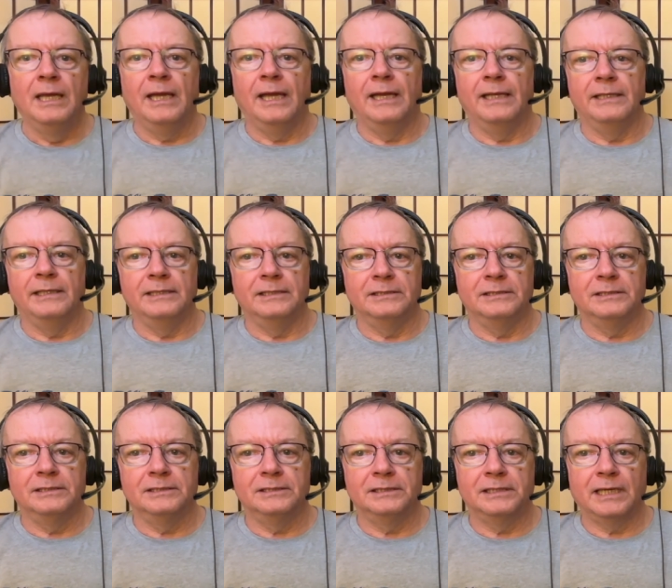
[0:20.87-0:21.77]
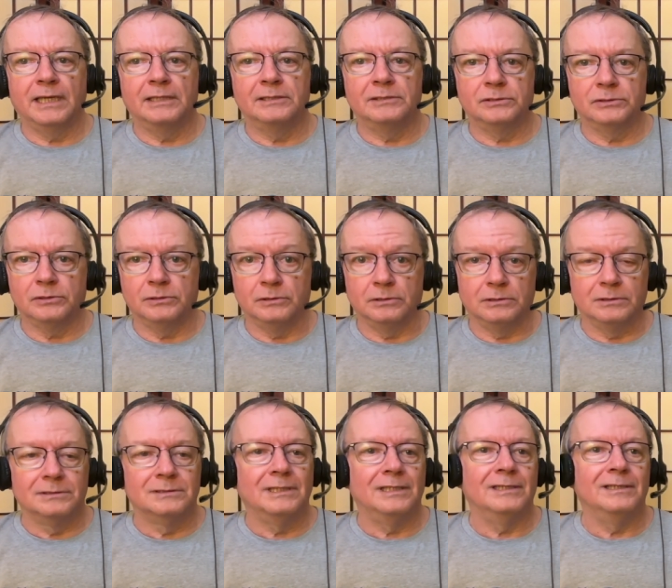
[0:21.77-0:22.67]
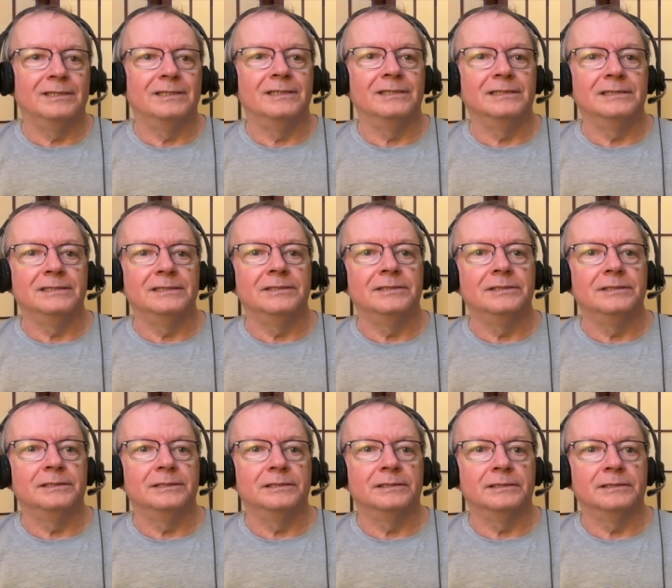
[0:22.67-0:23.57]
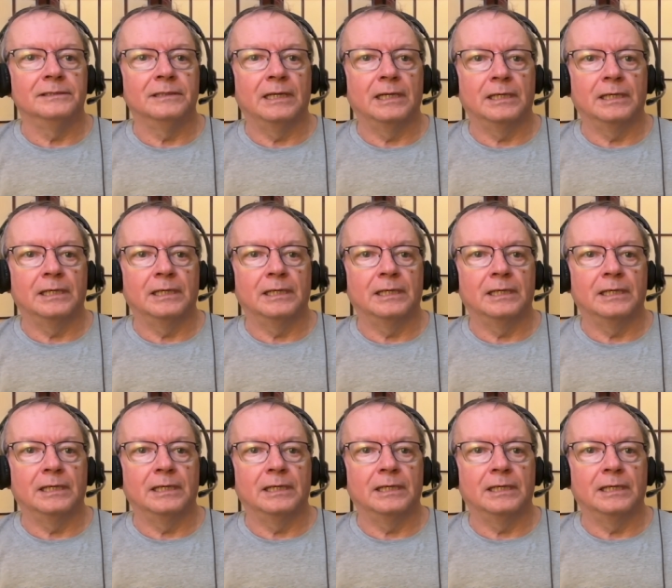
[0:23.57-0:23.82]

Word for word: and this is Gaston and uh,